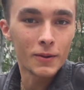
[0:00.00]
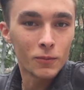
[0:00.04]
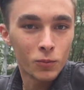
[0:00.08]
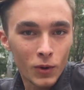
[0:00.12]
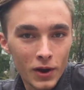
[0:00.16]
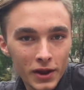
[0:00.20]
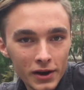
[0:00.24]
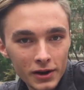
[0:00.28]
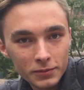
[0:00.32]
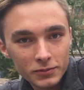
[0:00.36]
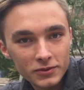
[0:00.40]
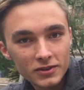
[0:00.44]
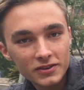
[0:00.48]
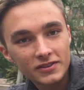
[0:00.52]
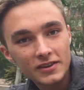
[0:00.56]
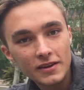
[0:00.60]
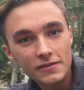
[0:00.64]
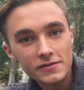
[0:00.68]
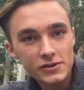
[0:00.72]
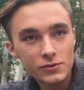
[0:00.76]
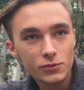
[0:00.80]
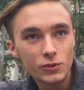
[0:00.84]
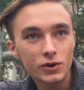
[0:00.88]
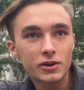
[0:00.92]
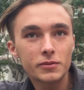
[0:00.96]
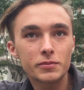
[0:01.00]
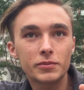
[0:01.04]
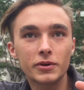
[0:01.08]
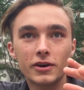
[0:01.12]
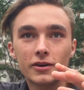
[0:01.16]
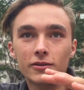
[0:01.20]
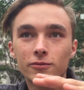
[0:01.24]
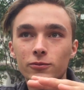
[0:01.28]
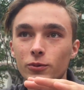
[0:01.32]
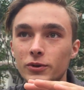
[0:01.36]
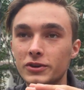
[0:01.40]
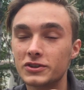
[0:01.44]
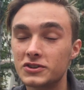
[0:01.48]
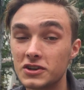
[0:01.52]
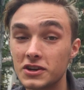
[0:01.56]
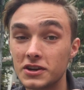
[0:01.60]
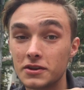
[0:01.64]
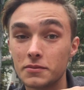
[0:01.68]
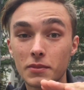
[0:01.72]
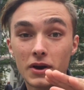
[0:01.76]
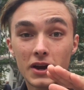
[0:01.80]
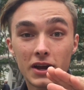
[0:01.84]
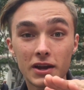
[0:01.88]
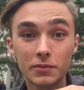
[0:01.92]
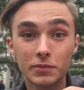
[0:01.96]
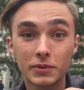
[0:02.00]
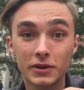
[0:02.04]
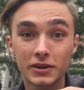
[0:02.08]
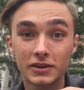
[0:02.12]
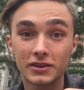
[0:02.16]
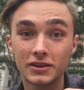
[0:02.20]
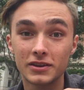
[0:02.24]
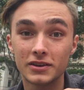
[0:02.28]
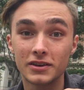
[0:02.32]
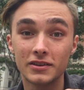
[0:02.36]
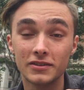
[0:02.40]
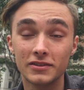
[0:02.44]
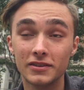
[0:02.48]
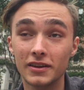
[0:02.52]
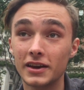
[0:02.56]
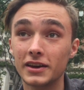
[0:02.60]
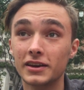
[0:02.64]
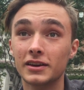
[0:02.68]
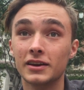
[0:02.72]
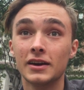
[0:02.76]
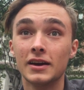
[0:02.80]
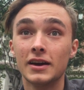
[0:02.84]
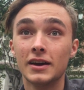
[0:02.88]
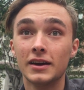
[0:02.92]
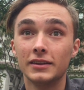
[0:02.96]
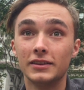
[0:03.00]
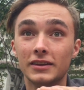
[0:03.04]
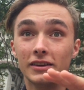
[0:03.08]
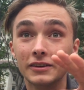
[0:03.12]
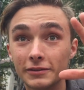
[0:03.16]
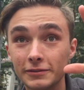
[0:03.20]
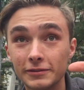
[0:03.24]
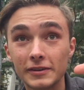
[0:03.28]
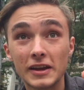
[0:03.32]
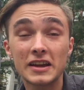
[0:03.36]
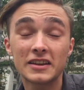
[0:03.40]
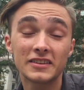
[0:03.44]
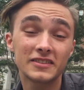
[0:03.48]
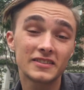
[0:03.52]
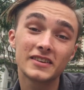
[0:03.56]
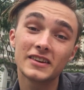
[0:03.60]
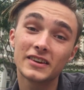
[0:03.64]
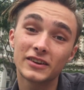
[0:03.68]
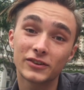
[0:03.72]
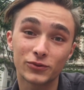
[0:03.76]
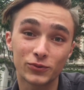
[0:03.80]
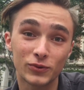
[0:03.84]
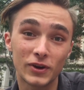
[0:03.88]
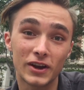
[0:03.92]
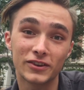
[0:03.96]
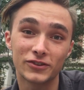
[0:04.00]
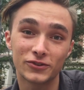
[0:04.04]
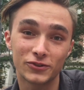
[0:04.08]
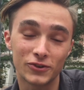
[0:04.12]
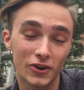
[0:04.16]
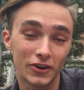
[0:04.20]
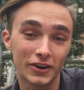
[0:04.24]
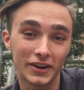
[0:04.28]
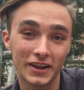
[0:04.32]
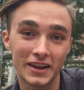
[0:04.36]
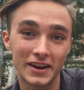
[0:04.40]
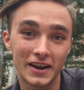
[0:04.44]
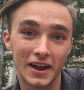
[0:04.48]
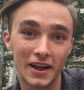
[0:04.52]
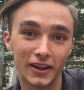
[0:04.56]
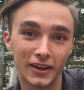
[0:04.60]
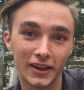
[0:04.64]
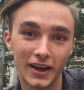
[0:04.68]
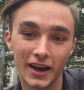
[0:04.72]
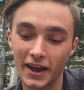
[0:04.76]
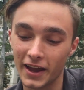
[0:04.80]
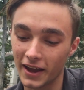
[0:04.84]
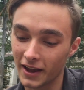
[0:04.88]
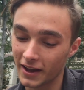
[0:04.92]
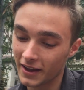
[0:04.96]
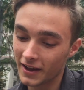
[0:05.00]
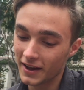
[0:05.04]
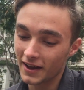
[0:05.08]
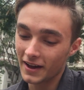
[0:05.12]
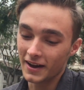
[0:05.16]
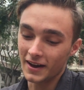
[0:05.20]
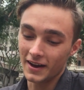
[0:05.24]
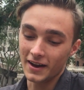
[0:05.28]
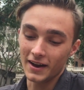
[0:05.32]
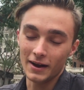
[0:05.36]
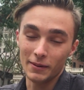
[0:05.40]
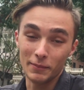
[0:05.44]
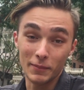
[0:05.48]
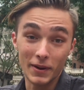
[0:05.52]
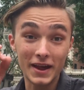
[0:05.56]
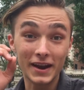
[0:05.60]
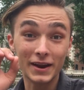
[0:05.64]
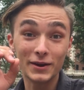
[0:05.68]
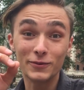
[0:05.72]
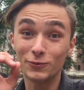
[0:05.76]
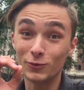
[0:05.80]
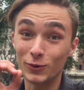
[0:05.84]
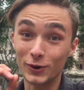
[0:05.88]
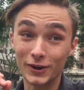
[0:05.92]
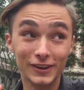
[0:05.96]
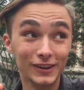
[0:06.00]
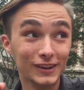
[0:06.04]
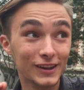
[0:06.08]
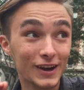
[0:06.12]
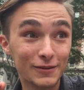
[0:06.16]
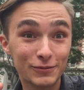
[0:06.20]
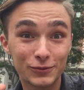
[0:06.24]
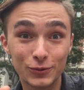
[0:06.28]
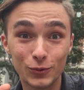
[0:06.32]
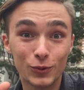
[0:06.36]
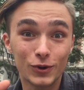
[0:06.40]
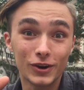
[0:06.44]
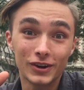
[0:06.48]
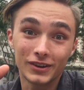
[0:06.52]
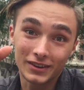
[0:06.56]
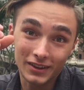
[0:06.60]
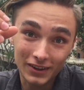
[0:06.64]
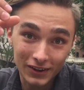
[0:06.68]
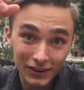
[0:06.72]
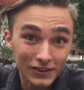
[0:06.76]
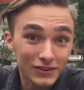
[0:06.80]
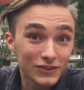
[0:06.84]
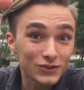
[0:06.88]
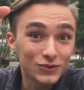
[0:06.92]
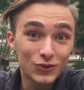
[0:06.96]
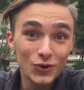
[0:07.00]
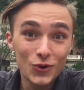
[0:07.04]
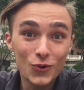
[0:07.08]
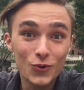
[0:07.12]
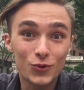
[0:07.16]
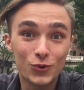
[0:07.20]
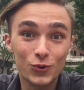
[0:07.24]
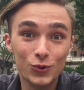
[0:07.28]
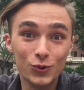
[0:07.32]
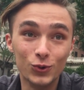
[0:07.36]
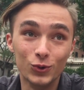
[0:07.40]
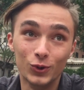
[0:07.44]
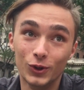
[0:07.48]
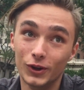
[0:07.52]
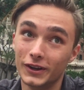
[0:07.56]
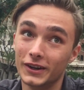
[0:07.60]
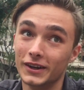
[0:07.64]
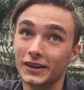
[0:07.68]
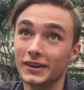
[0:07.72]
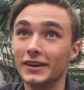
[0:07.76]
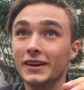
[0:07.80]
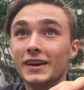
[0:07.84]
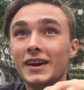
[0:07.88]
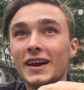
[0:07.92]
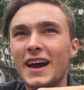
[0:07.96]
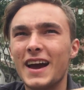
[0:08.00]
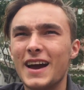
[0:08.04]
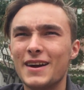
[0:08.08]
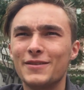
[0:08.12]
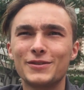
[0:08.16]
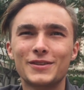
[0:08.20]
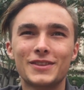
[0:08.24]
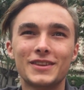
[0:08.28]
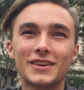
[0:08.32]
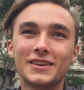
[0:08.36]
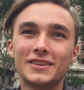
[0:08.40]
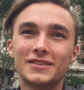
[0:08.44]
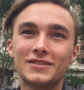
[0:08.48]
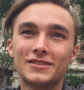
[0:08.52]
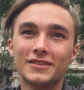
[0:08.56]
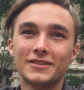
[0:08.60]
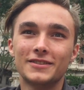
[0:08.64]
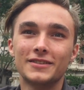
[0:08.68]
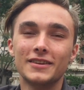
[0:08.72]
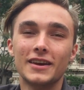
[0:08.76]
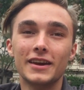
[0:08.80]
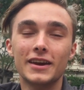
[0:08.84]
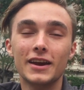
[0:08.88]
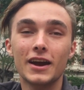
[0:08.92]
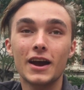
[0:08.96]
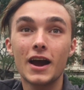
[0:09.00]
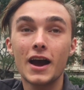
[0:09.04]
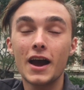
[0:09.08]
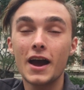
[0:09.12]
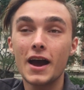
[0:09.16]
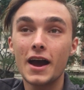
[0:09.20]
I went up to seventy-one above, which in my opinion is like the fanciest restaurant in L A. Um, and I would love to work there. It's so cool looking. Everything is just like